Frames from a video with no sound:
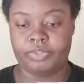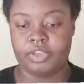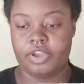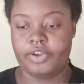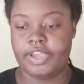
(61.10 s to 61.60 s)

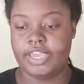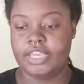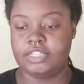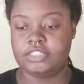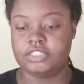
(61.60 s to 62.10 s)

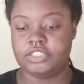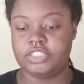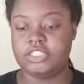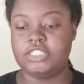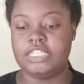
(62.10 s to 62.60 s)
Alright, so
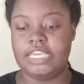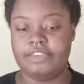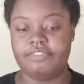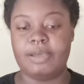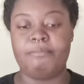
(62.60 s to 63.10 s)
just to
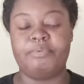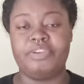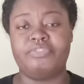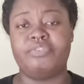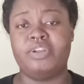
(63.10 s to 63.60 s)
give a
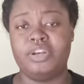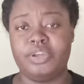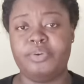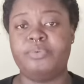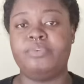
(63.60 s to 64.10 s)
brief
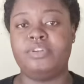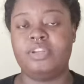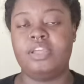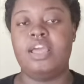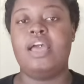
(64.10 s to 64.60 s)
rundown,
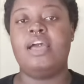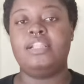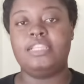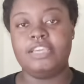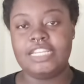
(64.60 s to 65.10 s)

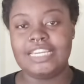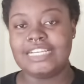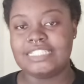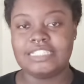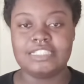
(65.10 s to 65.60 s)
the
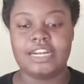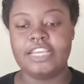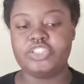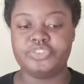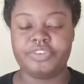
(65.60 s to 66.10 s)
indexes that I
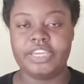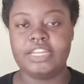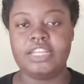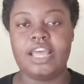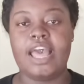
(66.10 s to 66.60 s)

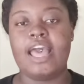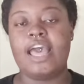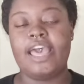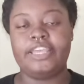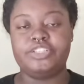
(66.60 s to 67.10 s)

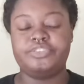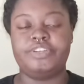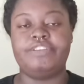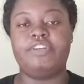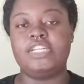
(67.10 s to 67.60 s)

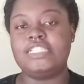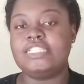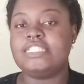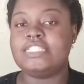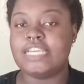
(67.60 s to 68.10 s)
trade
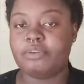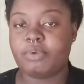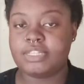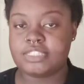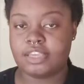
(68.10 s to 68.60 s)
volatility 10
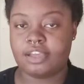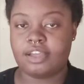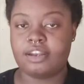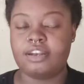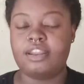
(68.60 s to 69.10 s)
1
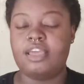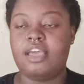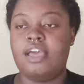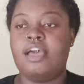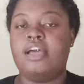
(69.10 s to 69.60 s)
second,
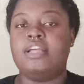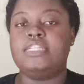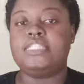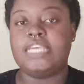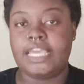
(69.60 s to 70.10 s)

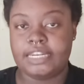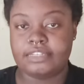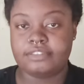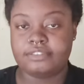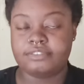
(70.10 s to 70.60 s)

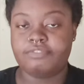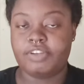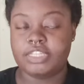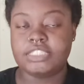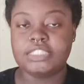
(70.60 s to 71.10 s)
10,
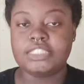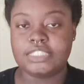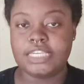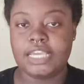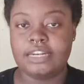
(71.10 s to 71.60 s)
volatility
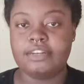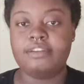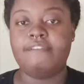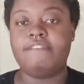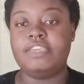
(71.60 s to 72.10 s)
10,
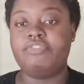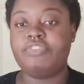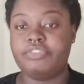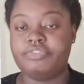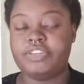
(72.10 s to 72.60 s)

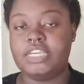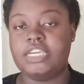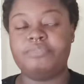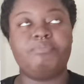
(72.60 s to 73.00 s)
B50,